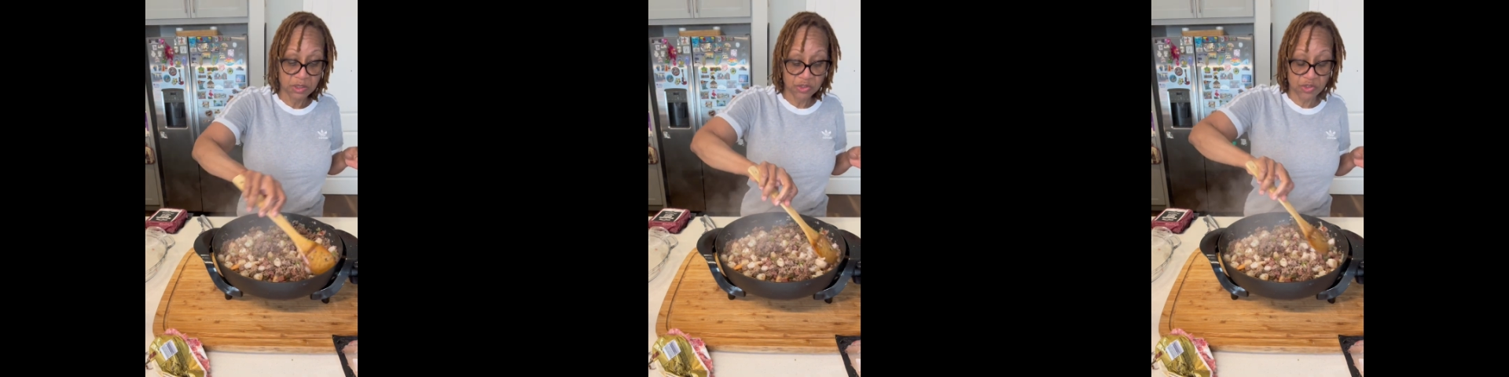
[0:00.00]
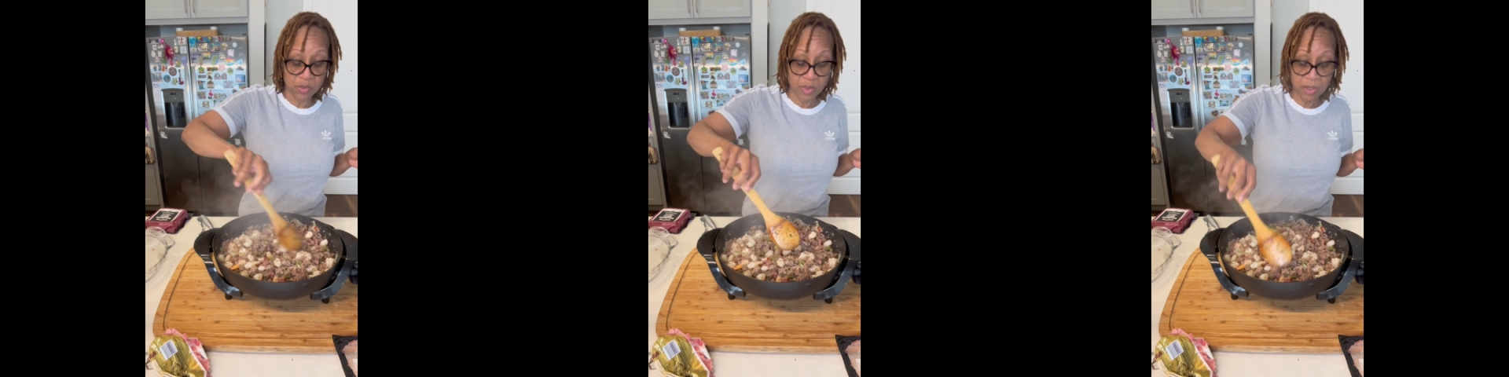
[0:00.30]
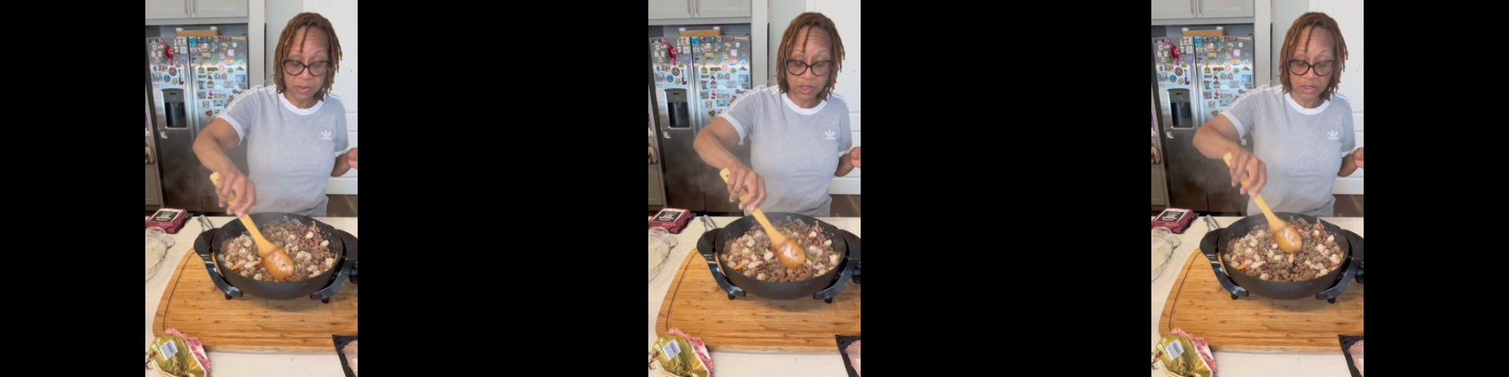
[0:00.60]
So what
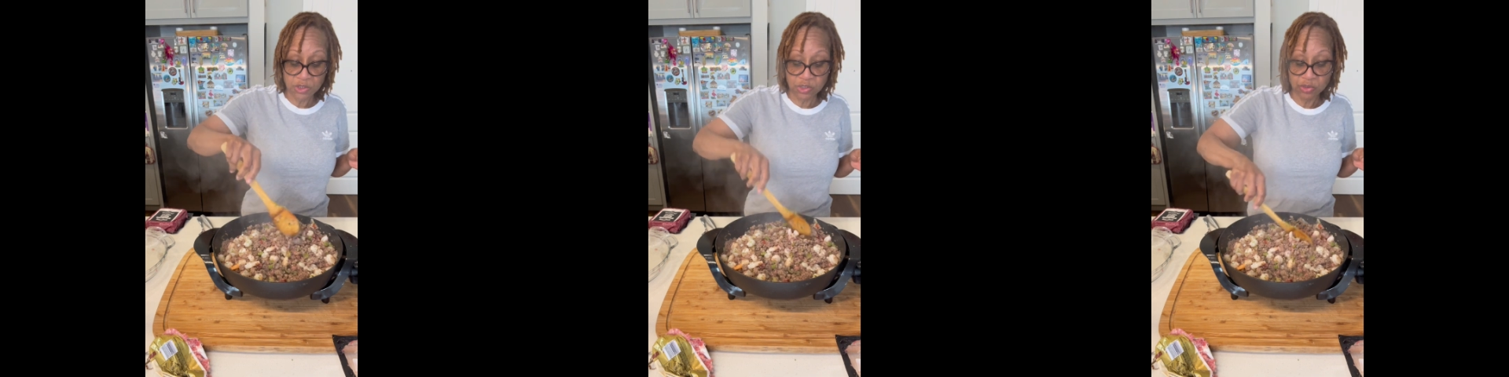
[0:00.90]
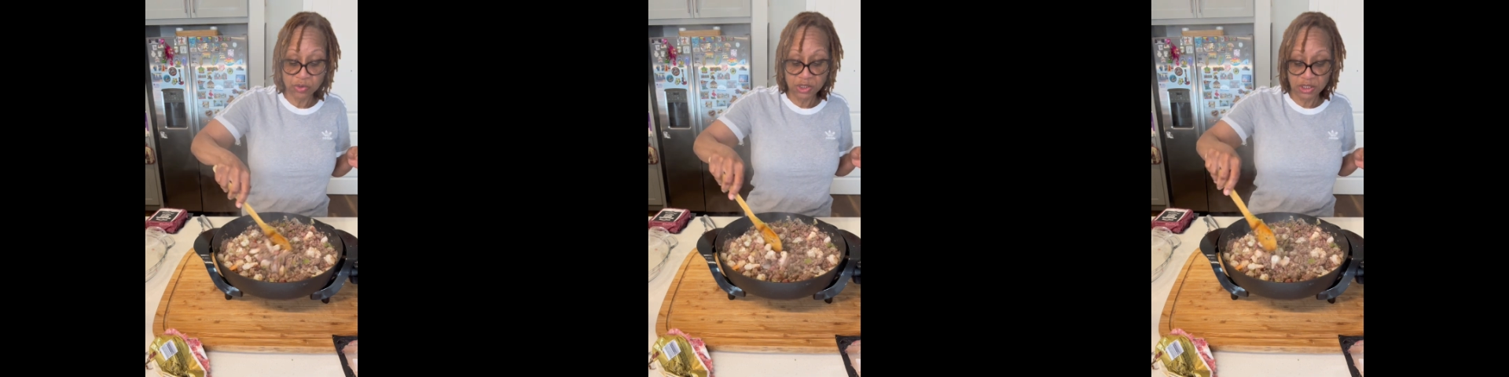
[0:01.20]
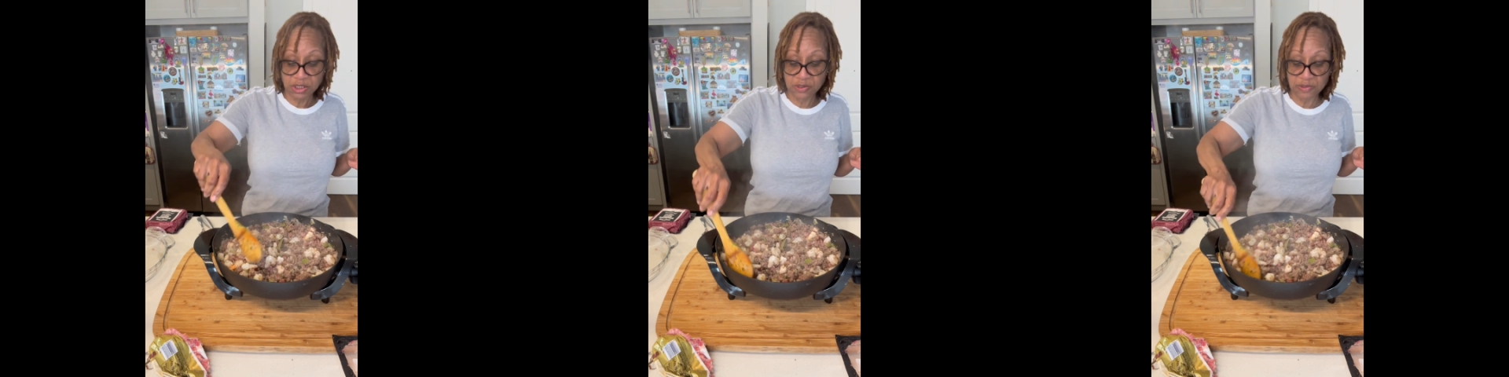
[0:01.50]
I'm going to do
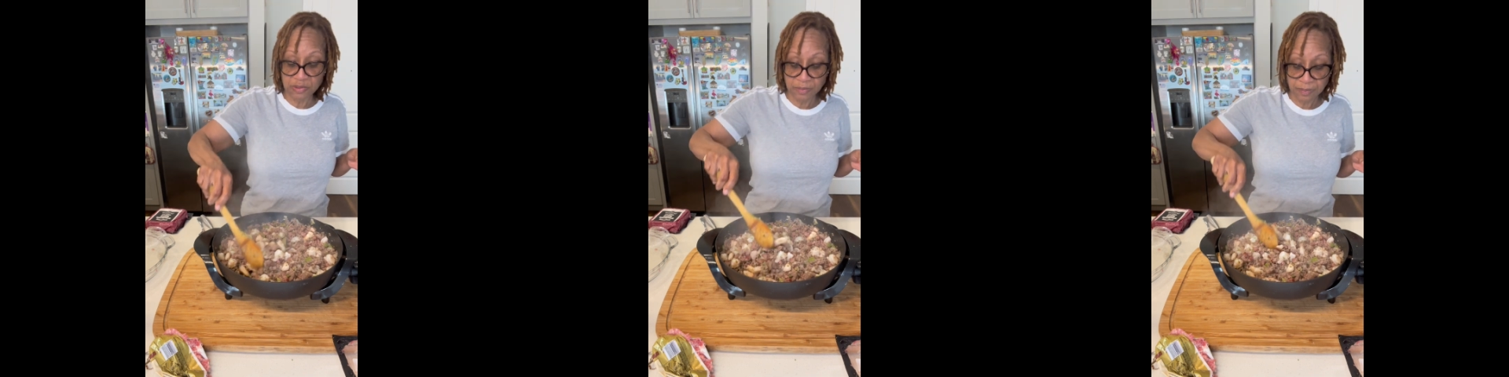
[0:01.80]
is